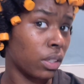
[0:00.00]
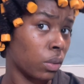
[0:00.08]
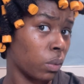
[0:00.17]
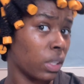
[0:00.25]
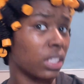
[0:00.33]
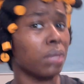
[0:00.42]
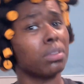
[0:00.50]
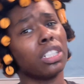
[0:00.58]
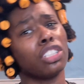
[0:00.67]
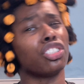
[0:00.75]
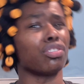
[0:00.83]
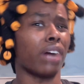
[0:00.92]
don't want them
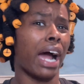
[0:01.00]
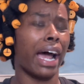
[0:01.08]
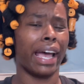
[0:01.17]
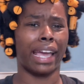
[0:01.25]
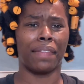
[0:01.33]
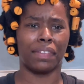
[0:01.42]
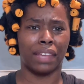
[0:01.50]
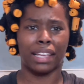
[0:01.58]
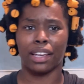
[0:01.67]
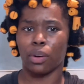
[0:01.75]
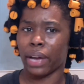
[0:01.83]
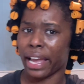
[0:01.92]
to dry and then they
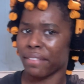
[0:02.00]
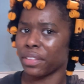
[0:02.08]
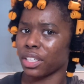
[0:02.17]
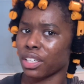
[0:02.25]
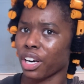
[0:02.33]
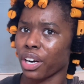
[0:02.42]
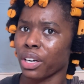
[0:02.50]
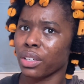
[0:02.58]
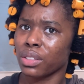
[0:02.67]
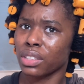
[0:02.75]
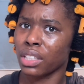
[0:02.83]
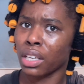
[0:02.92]
don't have the
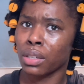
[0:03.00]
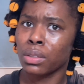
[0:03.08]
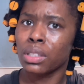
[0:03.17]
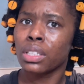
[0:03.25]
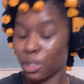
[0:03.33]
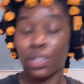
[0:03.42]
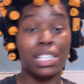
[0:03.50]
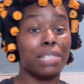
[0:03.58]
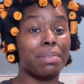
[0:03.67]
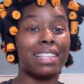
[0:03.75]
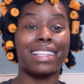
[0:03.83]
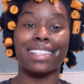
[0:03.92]
curl, you know? I'm just gonna
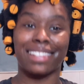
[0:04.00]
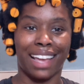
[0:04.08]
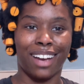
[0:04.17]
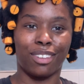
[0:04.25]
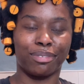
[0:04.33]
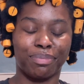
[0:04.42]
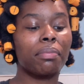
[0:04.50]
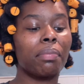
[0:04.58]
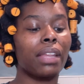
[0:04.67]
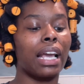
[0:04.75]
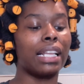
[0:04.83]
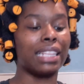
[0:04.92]
speak this now.
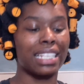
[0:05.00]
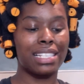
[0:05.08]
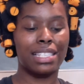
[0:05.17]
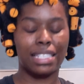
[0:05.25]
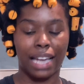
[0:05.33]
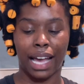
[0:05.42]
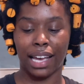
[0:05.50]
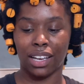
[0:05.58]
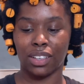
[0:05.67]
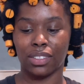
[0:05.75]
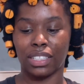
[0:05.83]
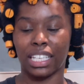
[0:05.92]
This
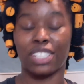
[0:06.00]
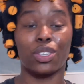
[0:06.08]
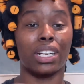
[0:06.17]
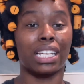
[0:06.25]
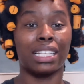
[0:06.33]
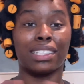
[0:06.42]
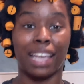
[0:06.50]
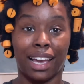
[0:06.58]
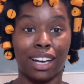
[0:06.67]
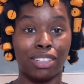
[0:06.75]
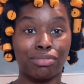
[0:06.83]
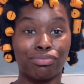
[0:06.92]
style is gonna eat
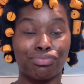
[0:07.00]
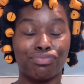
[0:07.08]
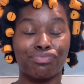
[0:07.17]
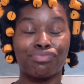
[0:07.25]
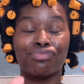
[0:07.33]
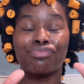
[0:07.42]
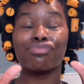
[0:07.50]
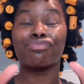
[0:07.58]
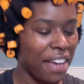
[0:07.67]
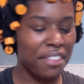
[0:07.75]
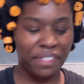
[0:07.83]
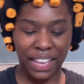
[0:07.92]
down. I
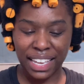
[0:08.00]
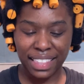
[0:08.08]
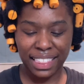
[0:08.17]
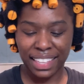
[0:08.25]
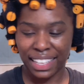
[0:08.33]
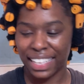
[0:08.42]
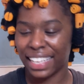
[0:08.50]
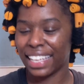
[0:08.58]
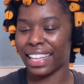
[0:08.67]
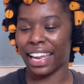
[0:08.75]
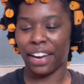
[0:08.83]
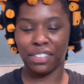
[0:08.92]
have faith
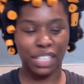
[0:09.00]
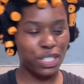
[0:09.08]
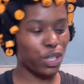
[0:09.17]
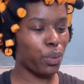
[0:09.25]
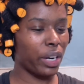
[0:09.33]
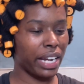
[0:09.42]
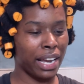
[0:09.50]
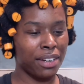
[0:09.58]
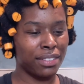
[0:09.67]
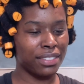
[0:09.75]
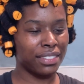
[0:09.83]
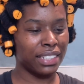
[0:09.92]
that everything's gonna work
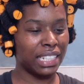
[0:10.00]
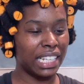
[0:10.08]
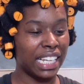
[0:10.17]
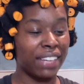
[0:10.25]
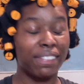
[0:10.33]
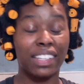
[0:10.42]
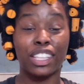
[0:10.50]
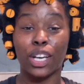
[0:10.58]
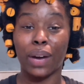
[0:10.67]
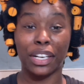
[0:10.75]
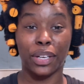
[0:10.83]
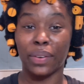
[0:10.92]
out. Even
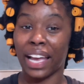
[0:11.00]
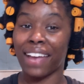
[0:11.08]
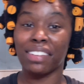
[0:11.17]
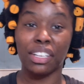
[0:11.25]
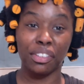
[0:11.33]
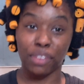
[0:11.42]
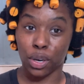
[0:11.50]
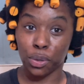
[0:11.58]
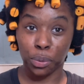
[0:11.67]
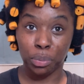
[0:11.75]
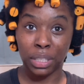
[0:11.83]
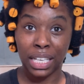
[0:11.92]
though I don't have any
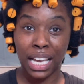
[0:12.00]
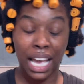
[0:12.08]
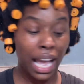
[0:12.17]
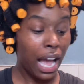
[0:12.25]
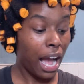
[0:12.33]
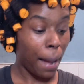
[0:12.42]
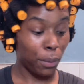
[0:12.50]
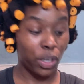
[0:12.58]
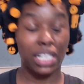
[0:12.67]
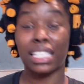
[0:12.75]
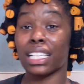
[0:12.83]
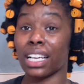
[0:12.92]
foam, I'm
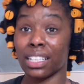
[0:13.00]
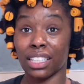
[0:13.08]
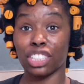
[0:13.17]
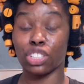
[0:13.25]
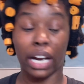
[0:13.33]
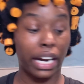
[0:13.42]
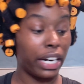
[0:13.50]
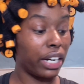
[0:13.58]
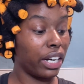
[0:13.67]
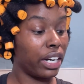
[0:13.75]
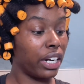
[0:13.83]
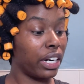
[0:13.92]
gonna sit under the dryer